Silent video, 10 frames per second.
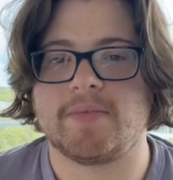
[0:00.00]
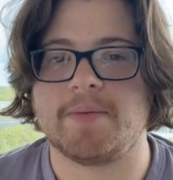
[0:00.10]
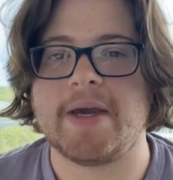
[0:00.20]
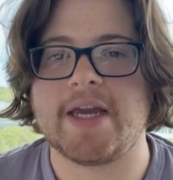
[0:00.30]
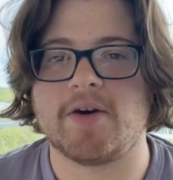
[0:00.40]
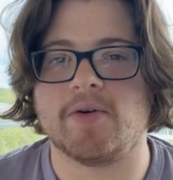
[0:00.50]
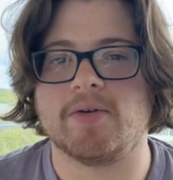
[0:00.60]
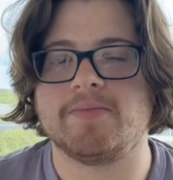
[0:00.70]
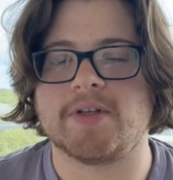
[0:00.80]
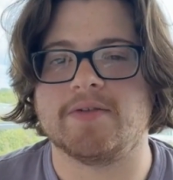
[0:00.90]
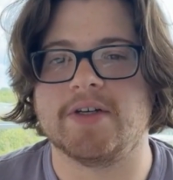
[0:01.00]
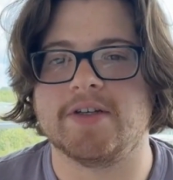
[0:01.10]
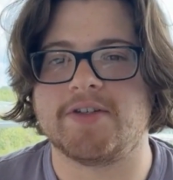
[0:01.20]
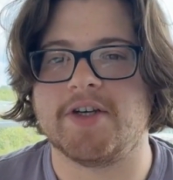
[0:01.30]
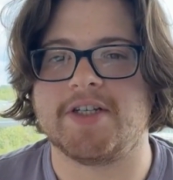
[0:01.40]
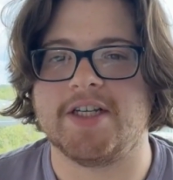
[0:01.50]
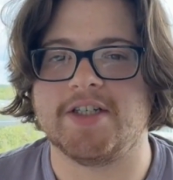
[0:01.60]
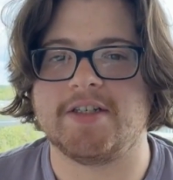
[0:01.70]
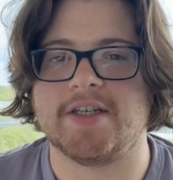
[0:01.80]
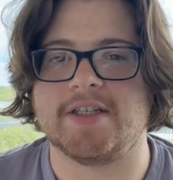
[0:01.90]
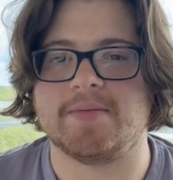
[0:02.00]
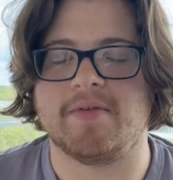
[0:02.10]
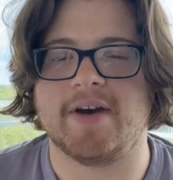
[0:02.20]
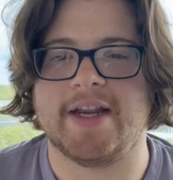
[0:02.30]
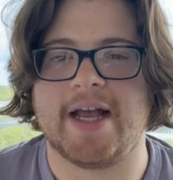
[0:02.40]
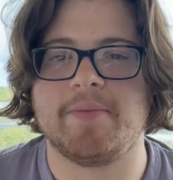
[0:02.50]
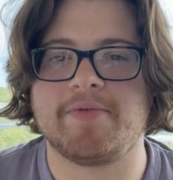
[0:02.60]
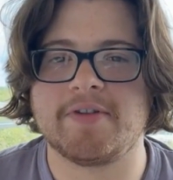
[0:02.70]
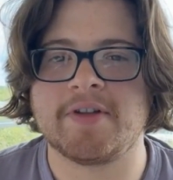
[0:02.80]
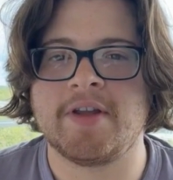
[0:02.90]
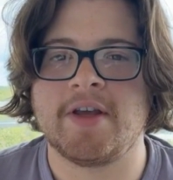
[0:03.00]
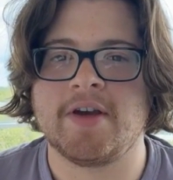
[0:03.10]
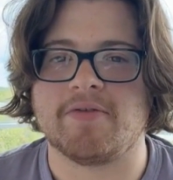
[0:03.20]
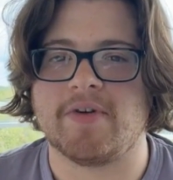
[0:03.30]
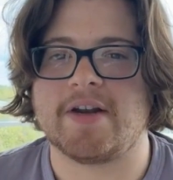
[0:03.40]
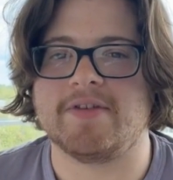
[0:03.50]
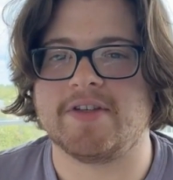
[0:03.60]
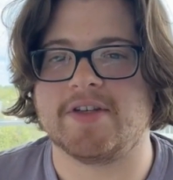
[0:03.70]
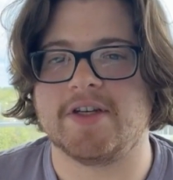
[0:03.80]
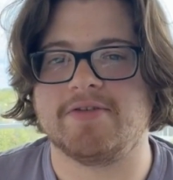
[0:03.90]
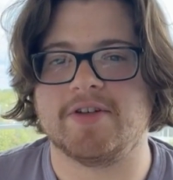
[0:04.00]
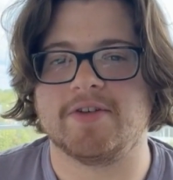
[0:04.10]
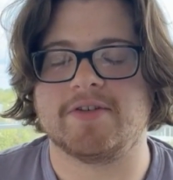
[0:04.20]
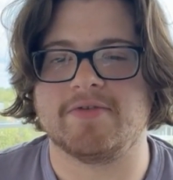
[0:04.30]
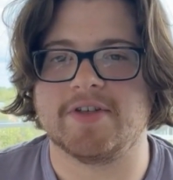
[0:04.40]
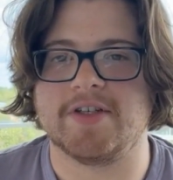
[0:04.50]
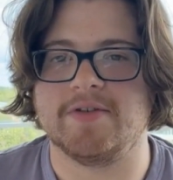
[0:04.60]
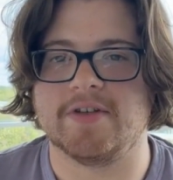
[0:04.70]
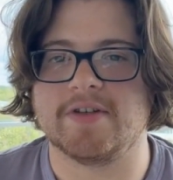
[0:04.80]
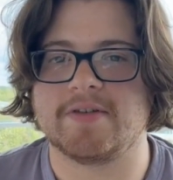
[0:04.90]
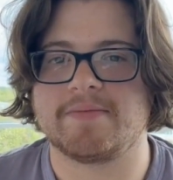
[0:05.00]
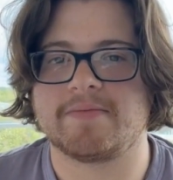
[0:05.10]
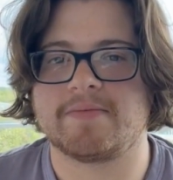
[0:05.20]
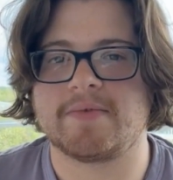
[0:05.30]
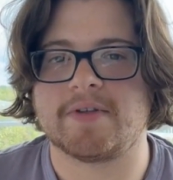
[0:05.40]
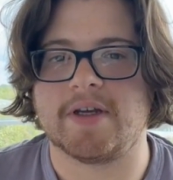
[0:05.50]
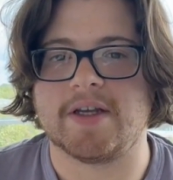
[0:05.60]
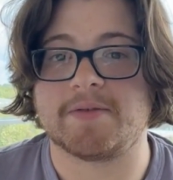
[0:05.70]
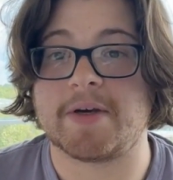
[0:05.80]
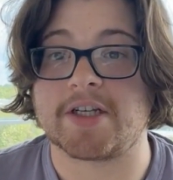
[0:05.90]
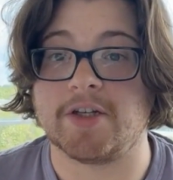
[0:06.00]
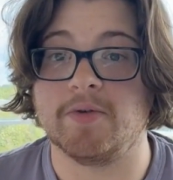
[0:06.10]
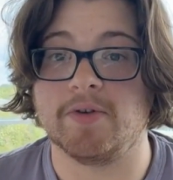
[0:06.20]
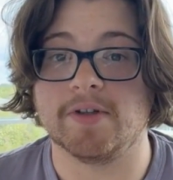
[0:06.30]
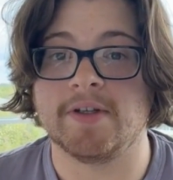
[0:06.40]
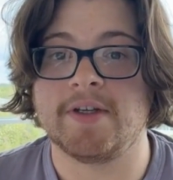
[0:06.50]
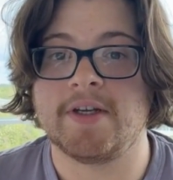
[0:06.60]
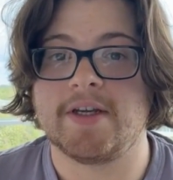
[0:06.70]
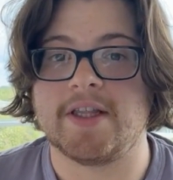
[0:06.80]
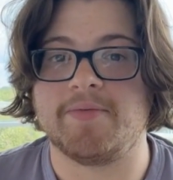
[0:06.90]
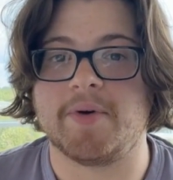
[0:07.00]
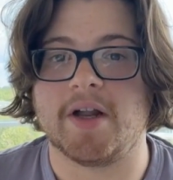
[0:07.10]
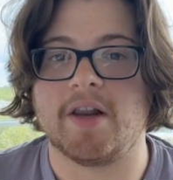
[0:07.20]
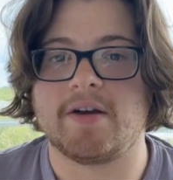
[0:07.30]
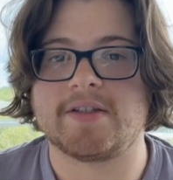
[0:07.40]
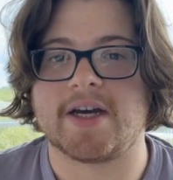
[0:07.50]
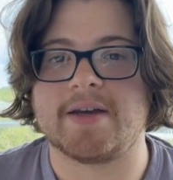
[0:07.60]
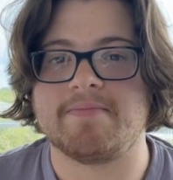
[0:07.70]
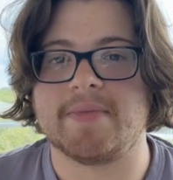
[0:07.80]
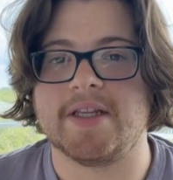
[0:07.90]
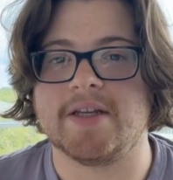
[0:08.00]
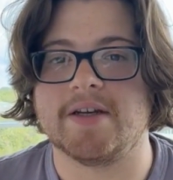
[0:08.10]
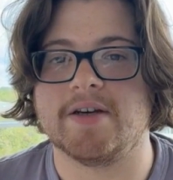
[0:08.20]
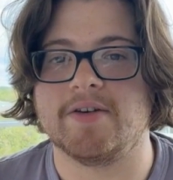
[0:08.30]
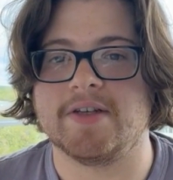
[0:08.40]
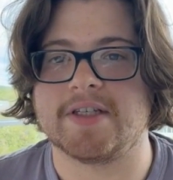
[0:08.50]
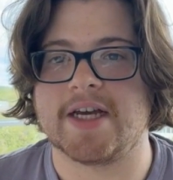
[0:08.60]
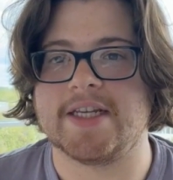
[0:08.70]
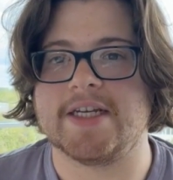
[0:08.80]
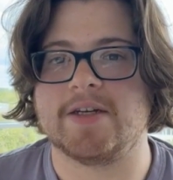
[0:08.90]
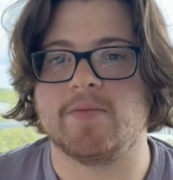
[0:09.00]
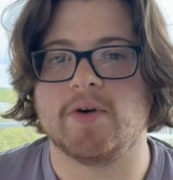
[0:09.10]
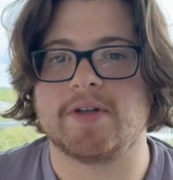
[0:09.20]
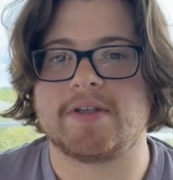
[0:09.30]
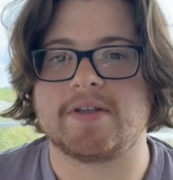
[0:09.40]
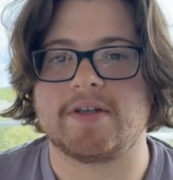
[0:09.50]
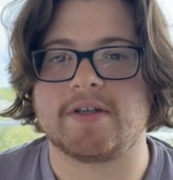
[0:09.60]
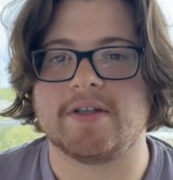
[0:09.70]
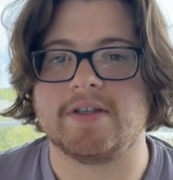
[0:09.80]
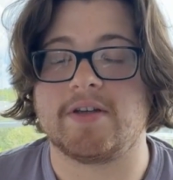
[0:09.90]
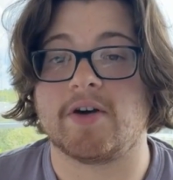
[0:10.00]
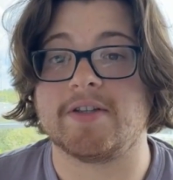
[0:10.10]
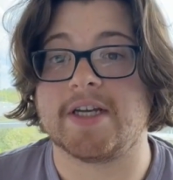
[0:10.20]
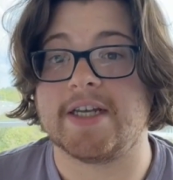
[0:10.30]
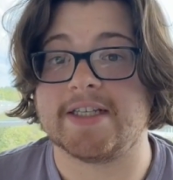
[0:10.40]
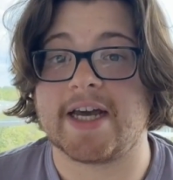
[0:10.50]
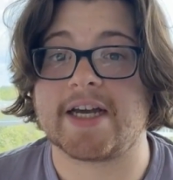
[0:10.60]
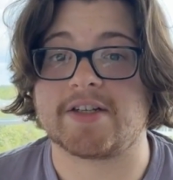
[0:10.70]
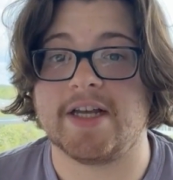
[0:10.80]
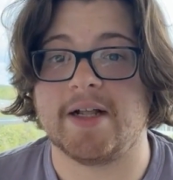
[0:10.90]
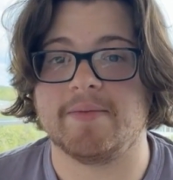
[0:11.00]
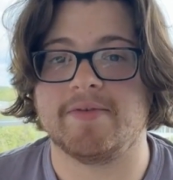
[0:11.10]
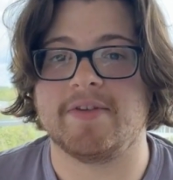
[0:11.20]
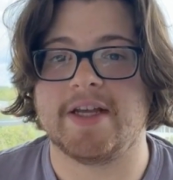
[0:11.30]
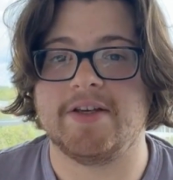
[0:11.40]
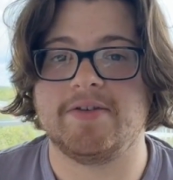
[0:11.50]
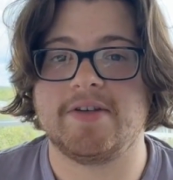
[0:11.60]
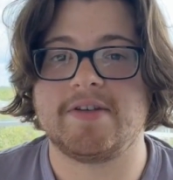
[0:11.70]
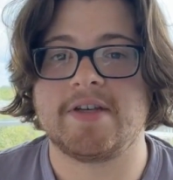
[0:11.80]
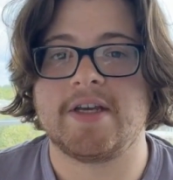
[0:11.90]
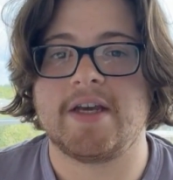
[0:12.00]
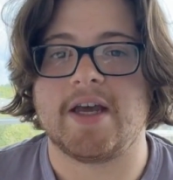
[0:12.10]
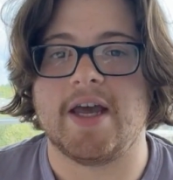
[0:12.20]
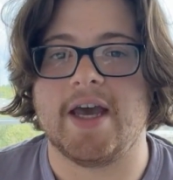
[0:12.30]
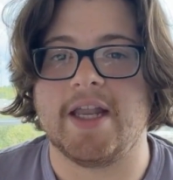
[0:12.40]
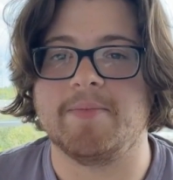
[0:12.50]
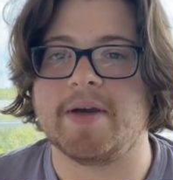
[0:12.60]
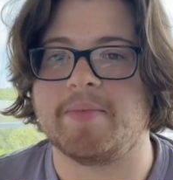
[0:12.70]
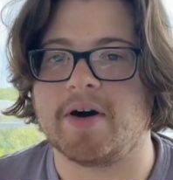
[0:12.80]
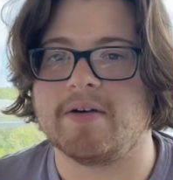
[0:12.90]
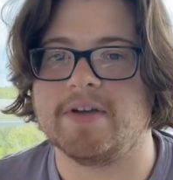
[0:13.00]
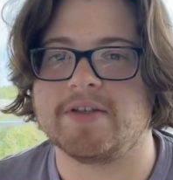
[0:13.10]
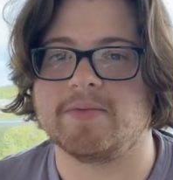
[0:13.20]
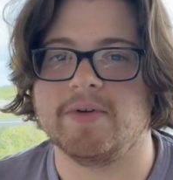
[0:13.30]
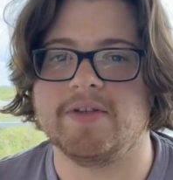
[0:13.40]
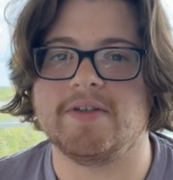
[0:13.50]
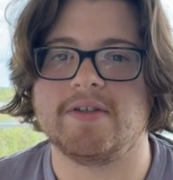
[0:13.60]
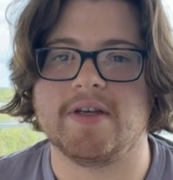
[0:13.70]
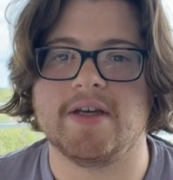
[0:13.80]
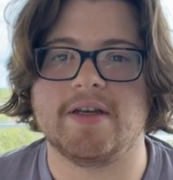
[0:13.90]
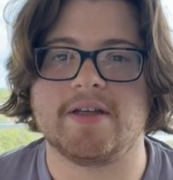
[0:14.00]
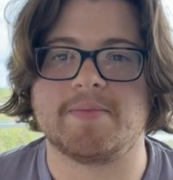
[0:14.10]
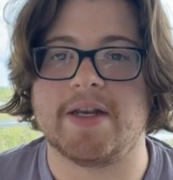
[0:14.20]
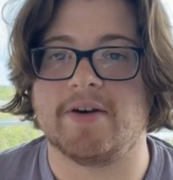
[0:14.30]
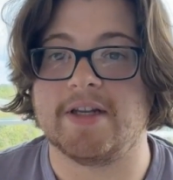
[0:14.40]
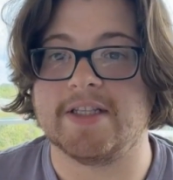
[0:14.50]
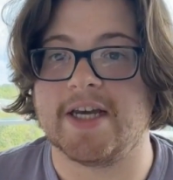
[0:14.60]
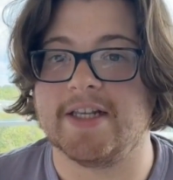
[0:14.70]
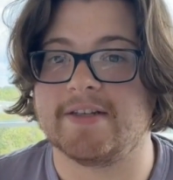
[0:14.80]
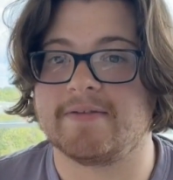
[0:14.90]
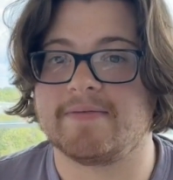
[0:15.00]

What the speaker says: The main goal of a search engine is to provide helpful, relevant search results for its users, especially Google. They've put a lot of time into understanding what content is actually helpful for their users, and a big part of this was spent on intent.